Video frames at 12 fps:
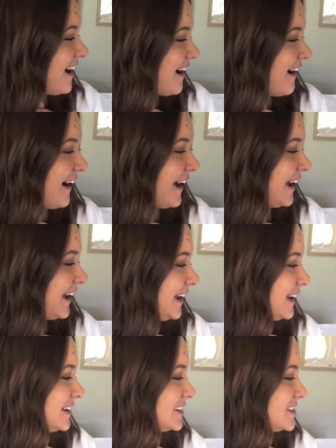
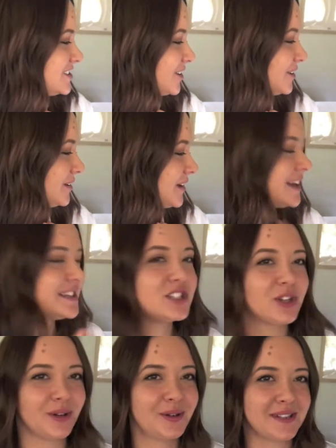I chose, I did
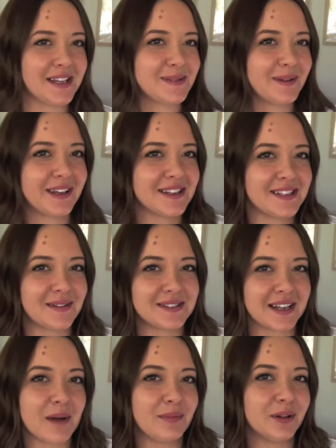two sets because there
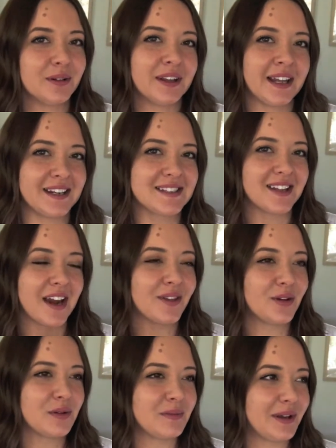was a couple letters that I
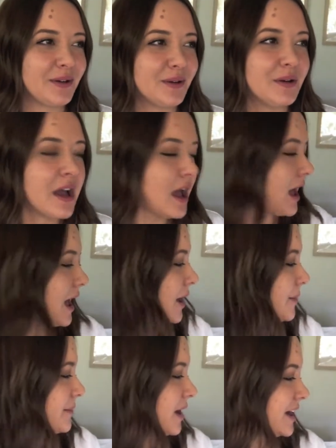thought would be cool.
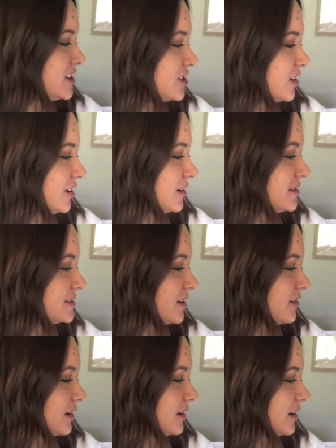Um, I
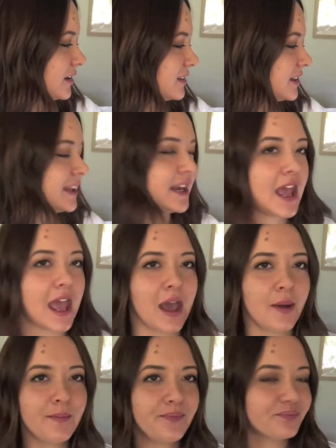chose the letter
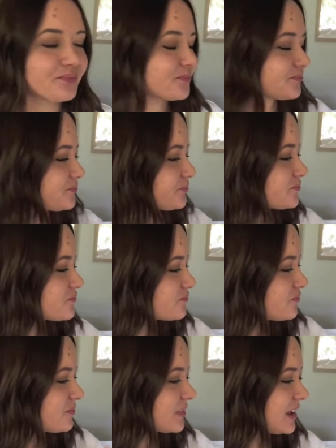M,
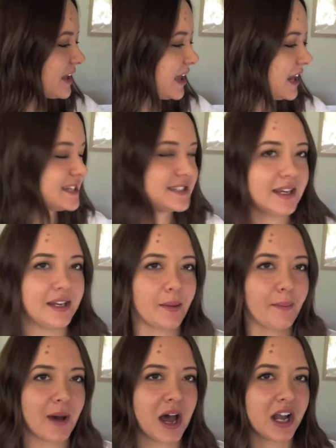and I
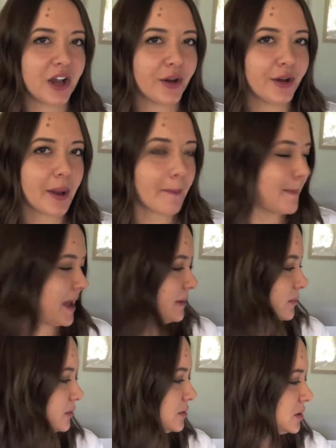did Margot,
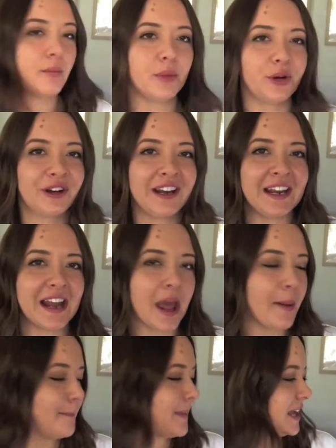Mabel, Marit
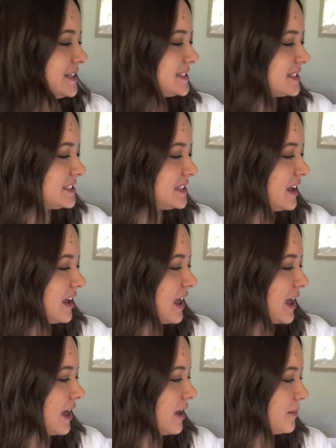and Mason.
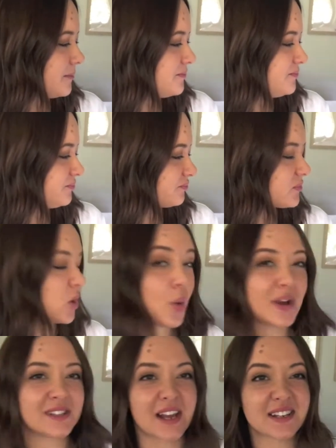Um,
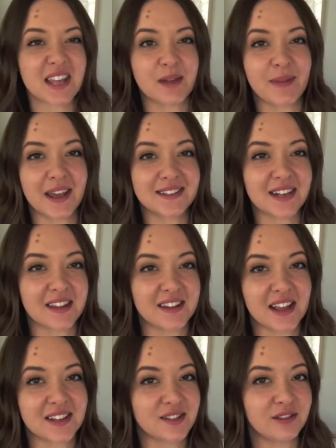always liked the name Mason. I
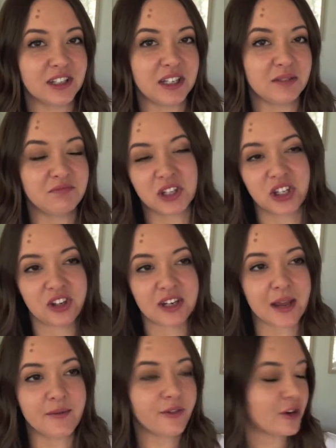think that's a really cute
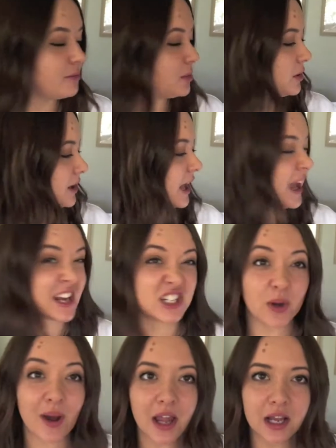name for a boy. I
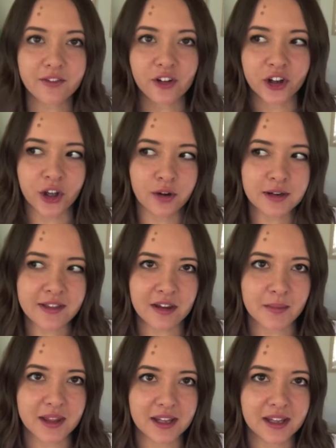actually quite like it for a girl now that
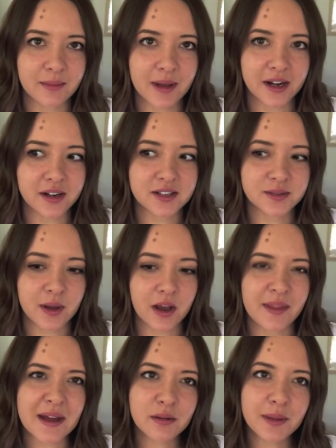I'm thinking about it as
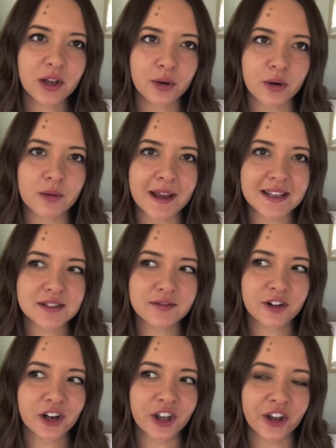well. That would be cool, Mason
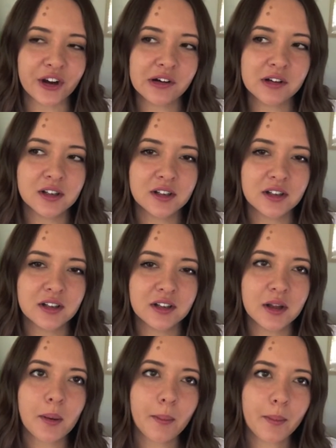for a girl.
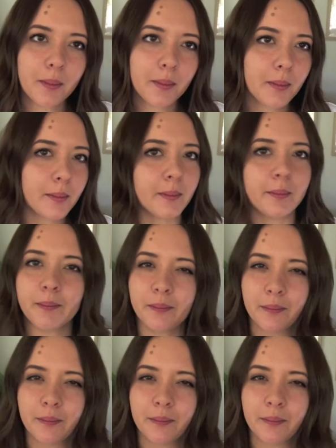Hmm.